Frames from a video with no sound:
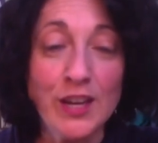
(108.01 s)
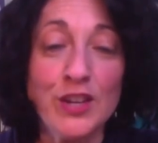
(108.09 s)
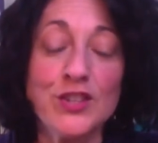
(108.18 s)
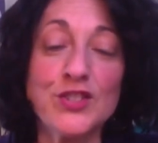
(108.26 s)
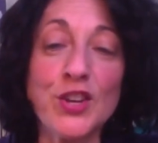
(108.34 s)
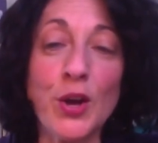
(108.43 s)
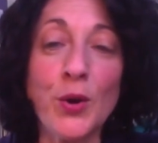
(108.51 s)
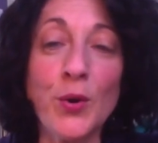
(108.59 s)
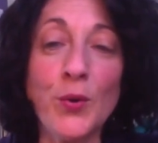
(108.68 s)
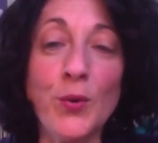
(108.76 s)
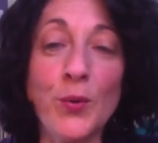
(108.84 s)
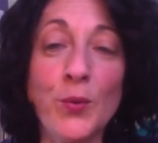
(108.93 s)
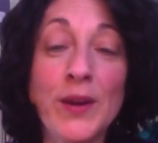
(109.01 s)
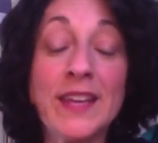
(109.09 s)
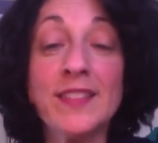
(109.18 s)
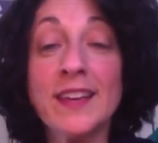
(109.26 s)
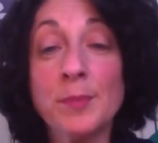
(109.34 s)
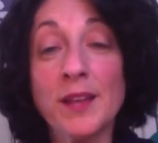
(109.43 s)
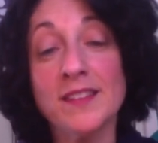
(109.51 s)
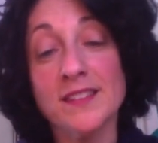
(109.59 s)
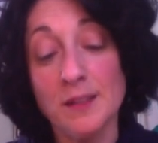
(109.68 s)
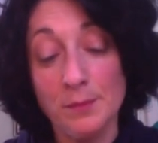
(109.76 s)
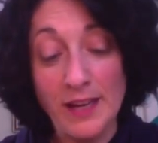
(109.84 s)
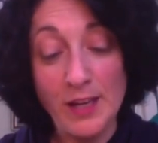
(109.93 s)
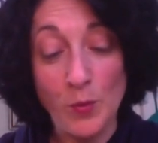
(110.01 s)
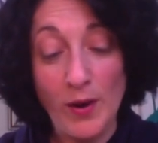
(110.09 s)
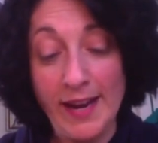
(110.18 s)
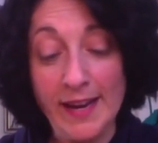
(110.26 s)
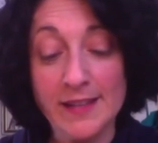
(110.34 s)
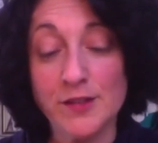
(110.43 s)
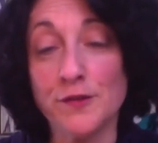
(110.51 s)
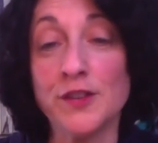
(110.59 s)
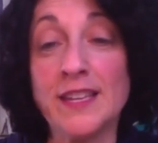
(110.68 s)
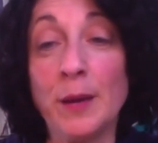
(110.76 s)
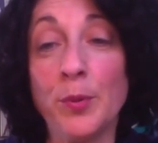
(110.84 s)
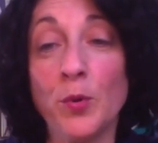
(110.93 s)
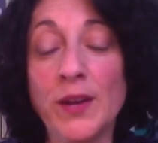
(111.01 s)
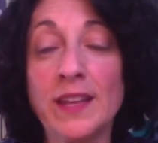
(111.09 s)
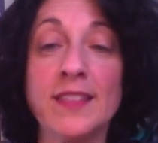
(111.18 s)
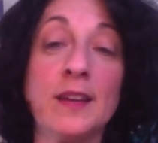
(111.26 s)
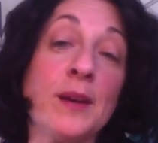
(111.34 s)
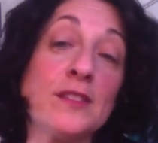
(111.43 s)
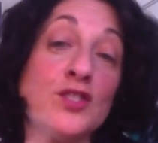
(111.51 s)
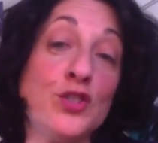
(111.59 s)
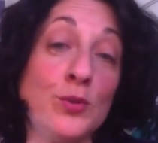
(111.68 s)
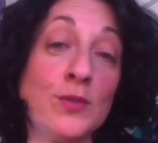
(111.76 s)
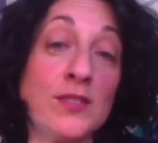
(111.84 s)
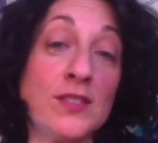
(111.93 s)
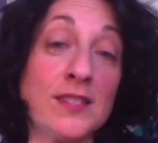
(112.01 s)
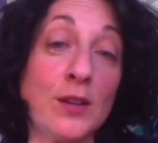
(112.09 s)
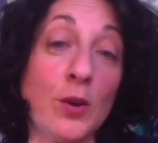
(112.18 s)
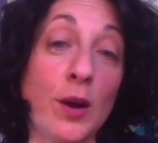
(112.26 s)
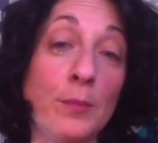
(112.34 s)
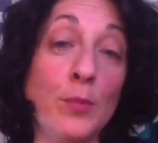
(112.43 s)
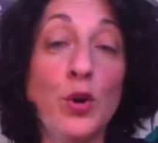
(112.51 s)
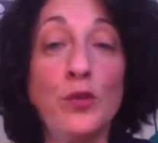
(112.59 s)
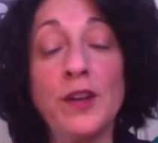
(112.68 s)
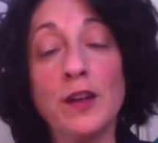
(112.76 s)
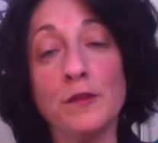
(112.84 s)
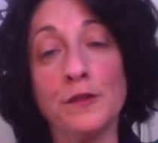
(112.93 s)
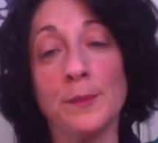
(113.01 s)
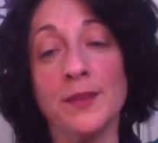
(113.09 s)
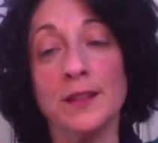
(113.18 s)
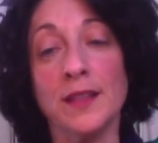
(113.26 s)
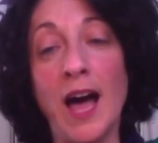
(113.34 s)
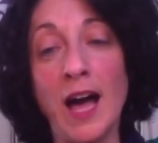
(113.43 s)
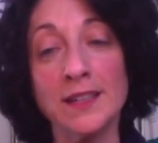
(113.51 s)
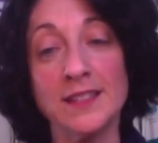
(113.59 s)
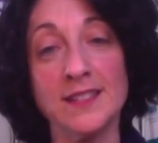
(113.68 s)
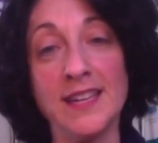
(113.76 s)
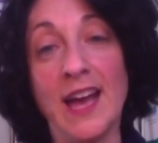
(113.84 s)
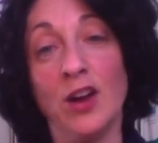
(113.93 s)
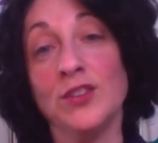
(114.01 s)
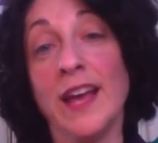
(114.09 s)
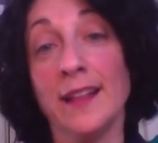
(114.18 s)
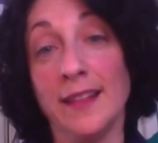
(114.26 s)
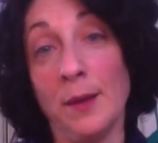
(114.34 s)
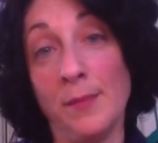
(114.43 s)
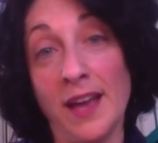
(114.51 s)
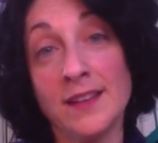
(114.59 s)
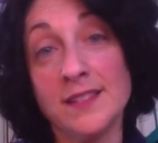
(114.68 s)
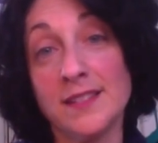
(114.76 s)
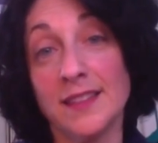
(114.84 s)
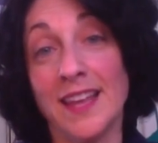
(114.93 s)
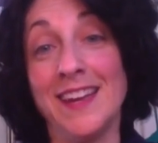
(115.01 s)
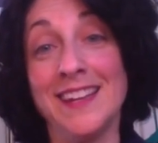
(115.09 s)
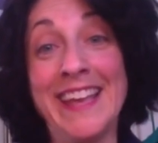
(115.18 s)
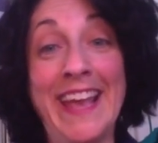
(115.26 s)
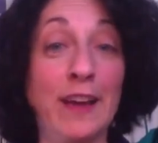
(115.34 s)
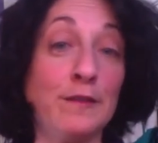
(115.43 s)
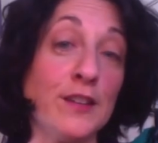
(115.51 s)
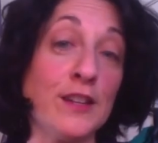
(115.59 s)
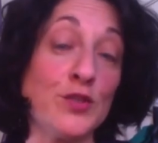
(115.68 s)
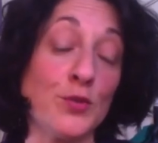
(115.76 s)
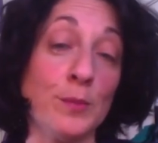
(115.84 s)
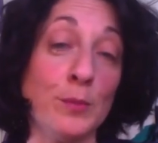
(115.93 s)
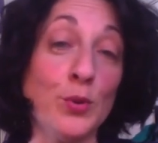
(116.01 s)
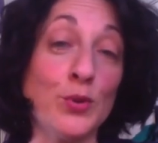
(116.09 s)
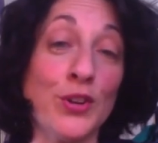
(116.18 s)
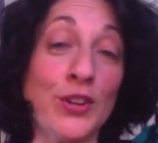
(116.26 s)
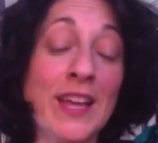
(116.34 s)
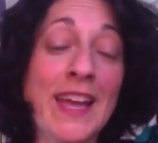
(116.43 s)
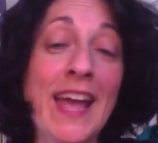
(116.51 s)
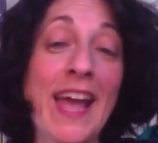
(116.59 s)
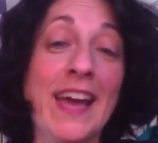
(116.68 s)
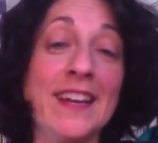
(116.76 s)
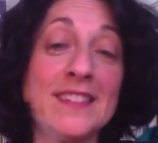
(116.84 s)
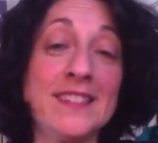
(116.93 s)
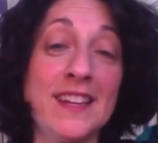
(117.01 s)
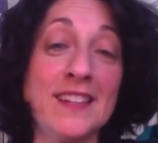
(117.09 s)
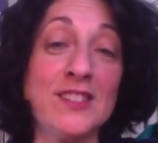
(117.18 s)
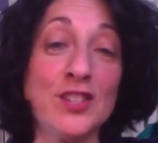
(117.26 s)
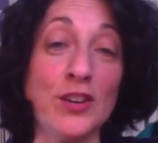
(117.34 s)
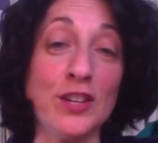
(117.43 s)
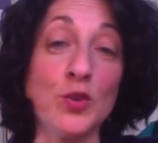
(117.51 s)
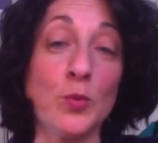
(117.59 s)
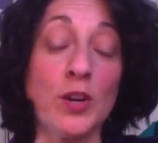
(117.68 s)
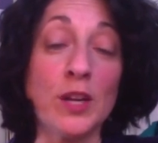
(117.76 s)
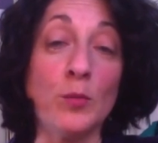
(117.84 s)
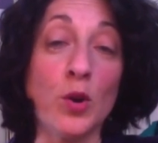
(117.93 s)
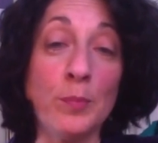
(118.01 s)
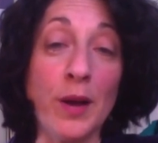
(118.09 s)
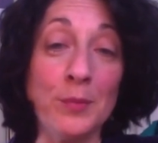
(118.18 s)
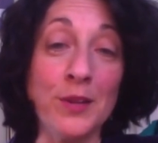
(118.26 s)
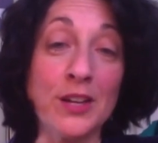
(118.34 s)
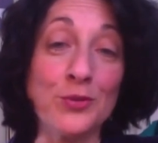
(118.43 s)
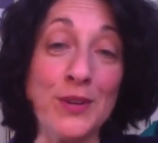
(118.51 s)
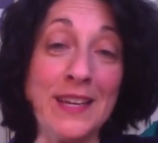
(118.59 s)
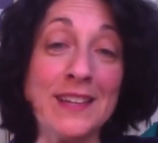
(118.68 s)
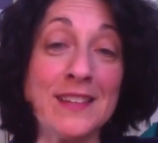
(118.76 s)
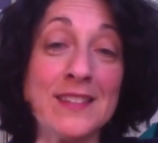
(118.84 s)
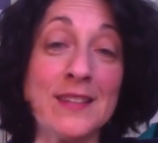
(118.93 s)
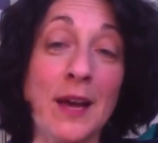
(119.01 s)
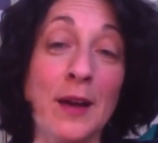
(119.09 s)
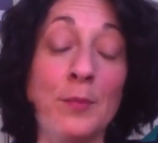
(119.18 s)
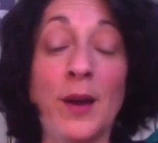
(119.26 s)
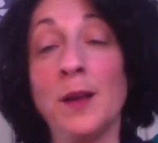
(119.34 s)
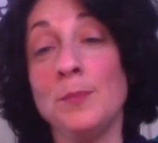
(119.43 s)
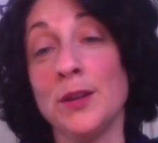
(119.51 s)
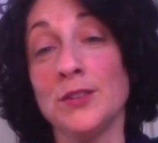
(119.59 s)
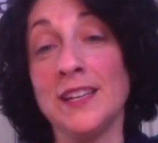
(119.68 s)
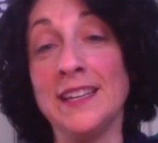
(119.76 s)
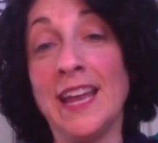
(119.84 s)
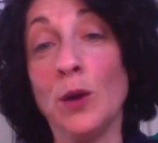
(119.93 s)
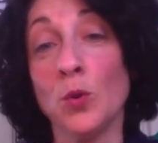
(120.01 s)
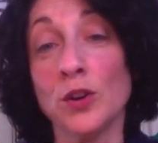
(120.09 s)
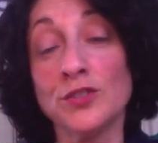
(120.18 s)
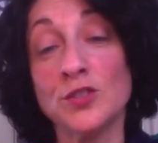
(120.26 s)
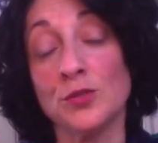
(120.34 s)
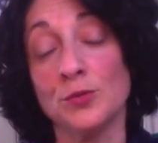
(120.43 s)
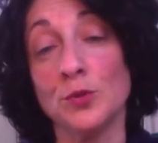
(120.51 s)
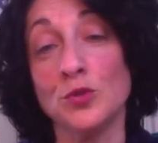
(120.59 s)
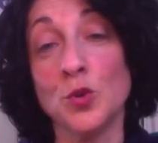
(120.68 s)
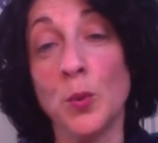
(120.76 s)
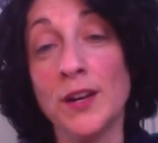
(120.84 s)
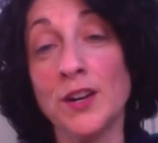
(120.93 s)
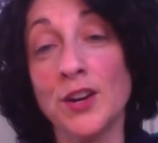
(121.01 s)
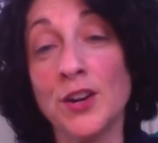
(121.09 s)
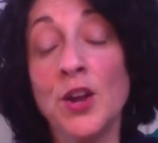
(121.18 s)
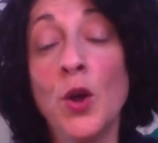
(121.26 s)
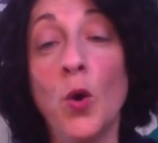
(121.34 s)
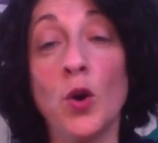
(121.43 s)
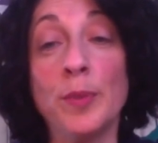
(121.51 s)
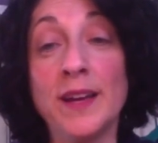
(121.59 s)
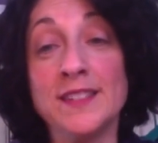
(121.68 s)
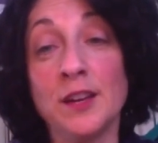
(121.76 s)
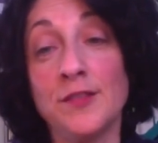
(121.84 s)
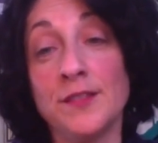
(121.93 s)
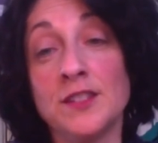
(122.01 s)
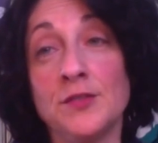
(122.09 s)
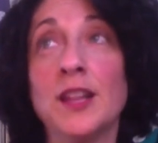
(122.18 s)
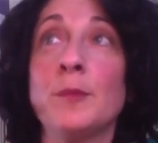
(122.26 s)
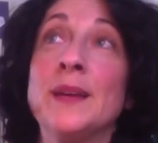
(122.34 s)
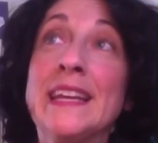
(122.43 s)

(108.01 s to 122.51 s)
So we can think about this in many ways. For example, we can think about students moving from the locked down LMS like Canvas or Moodle, and instead starting to work in more public arenas by building networks through Twitter, or by developing